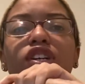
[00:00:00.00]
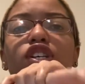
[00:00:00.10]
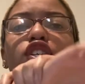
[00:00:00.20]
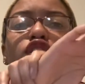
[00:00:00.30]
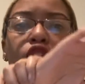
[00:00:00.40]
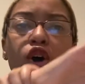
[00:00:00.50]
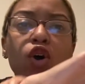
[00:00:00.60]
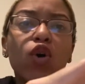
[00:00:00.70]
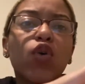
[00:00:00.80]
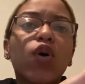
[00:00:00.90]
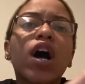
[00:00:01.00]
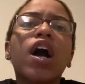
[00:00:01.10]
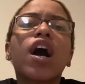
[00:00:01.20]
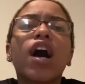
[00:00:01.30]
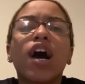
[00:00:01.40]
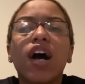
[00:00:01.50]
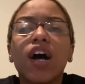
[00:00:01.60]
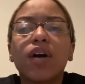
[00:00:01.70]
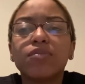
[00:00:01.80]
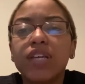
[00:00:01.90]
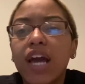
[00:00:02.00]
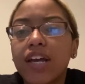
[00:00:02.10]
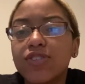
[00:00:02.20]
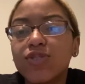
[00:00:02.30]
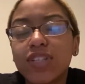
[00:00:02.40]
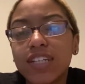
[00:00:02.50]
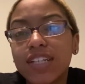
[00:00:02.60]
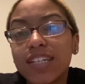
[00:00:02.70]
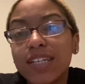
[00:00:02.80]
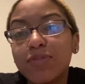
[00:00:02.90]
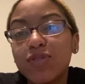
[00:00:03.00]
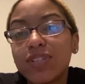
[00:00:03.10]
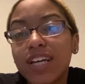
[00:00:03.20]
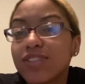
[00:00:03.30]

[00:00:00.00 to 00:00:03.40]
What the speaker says: So you can keep doing that.